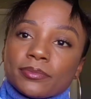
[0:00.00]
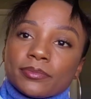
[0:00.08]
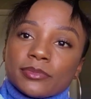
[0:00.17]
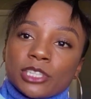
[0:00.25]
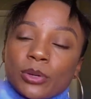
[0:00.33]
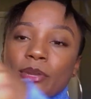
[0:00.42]

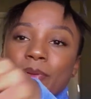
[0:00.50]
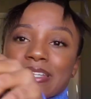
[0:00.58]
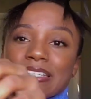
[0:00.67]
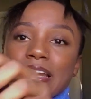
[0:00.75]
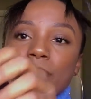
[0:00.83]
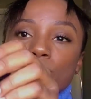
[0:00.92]
So anyways,
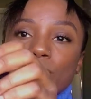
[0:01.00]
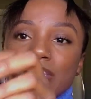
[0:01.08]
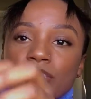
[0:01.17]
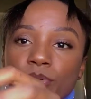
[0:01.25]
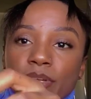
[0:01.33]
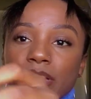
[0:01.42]
it comes with these
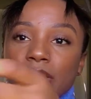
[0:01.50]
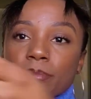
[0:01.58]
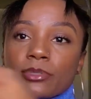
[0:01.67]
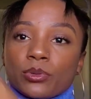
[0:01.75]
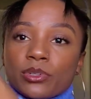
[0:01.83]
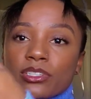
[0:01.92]
three clips,
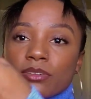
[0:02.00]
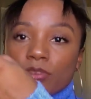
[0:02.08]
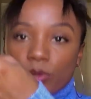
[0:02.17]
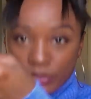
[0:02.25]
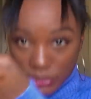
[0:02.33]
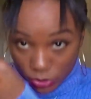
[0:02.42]
which of
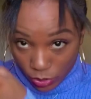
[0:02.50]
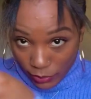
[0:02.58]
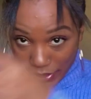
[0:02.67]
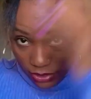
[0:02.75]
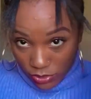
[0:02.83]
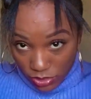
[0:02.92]
course go
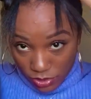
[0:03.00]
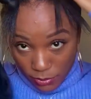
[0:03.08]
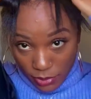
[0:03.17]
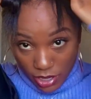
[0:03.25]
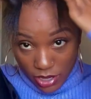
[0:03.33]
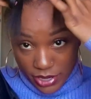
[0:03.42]
around the
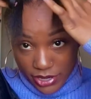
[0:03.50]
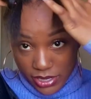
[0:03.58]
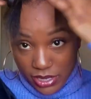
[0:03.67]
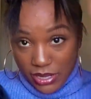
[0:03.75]
part.